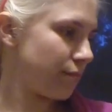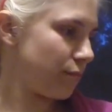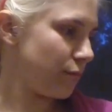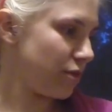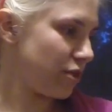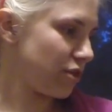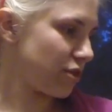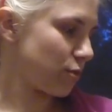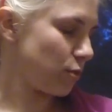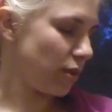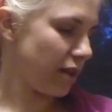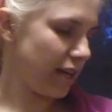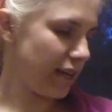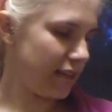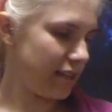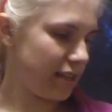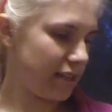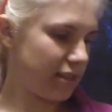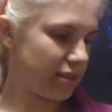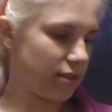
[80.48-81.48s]
which is quite
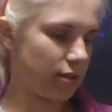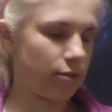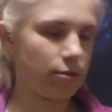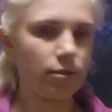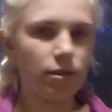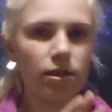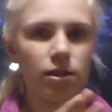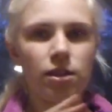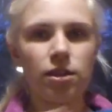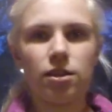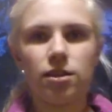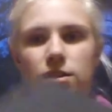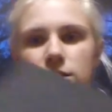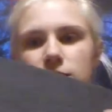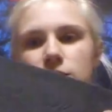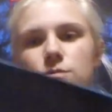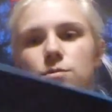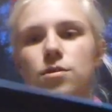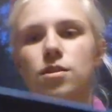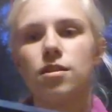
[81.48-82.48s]
handy. So
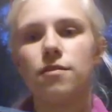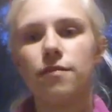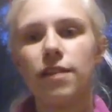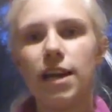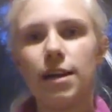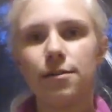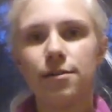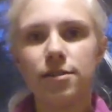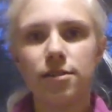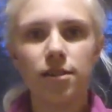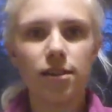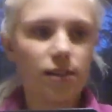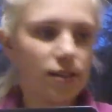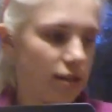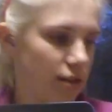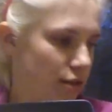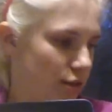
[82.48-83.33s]
this is one of the flower dies